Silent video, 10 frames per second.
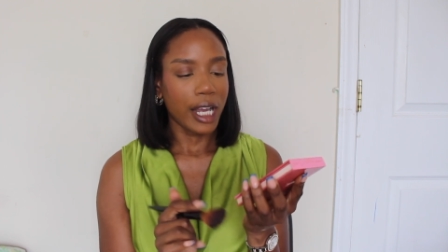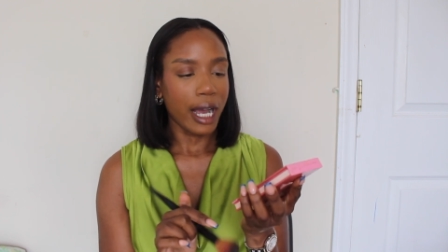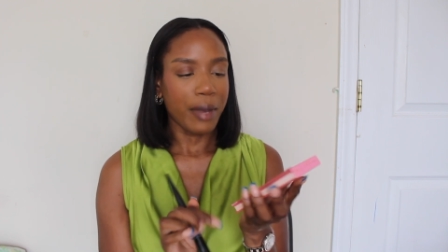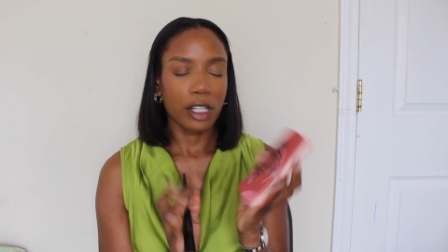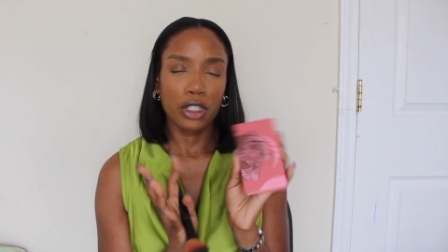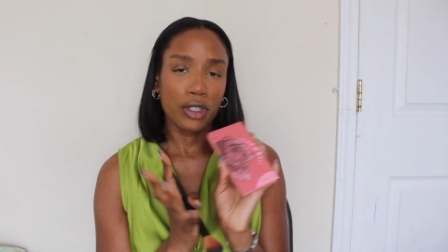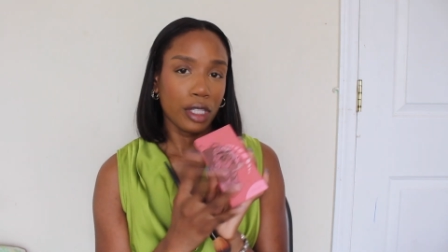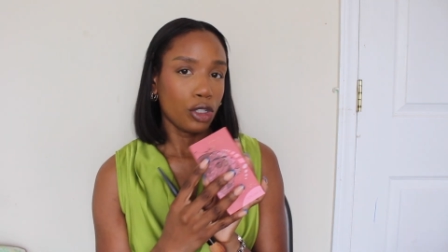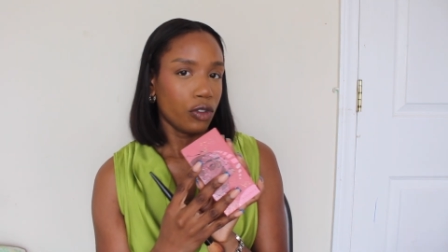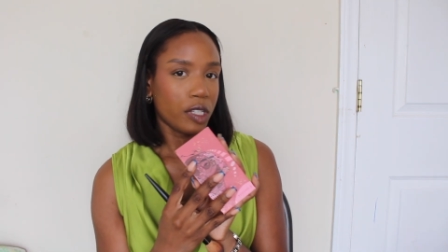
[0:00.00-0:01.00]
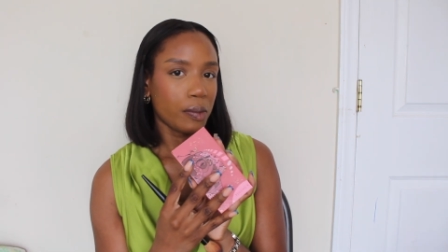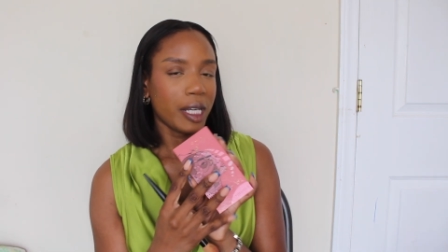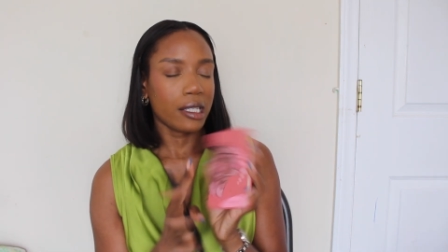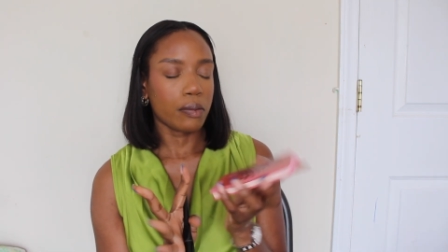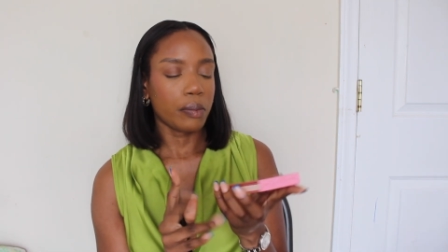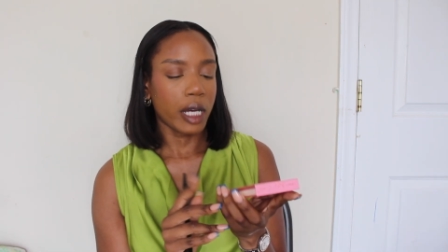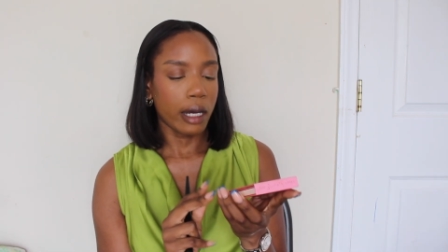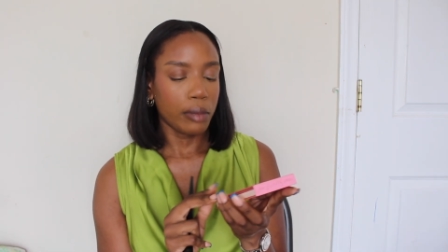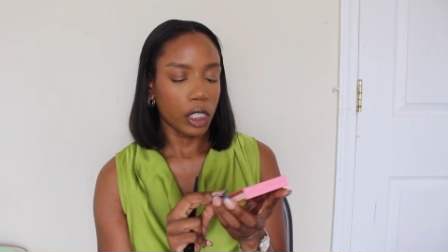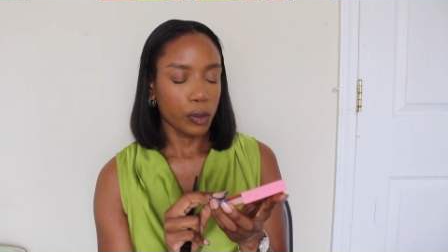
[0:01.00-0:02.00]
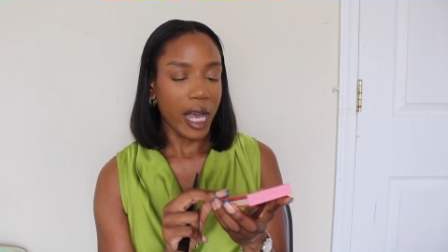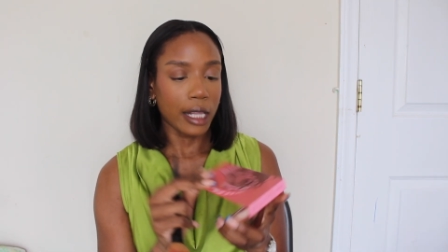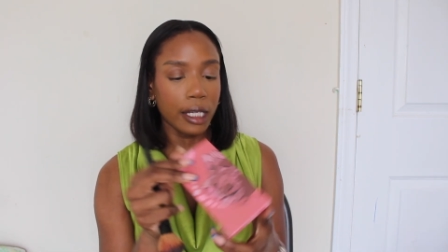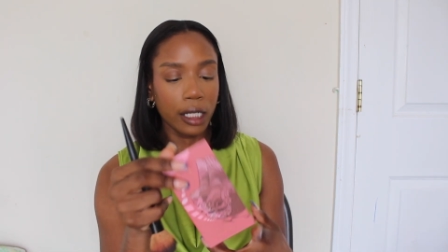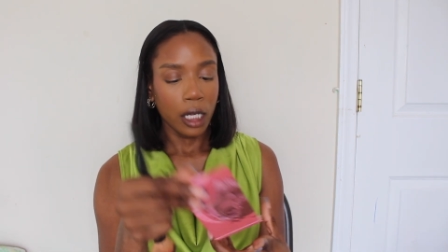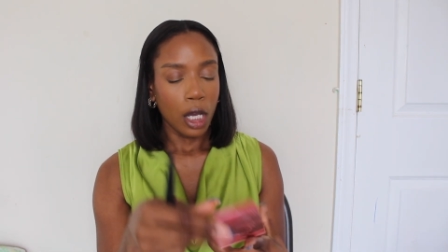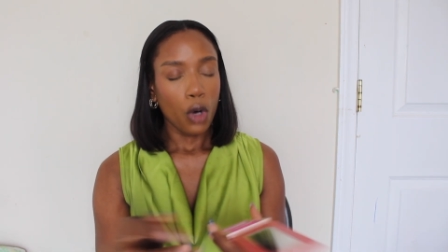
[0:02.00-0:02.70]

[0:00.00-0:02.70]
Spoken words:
and I'm actually using the Juvia's Place blush palette.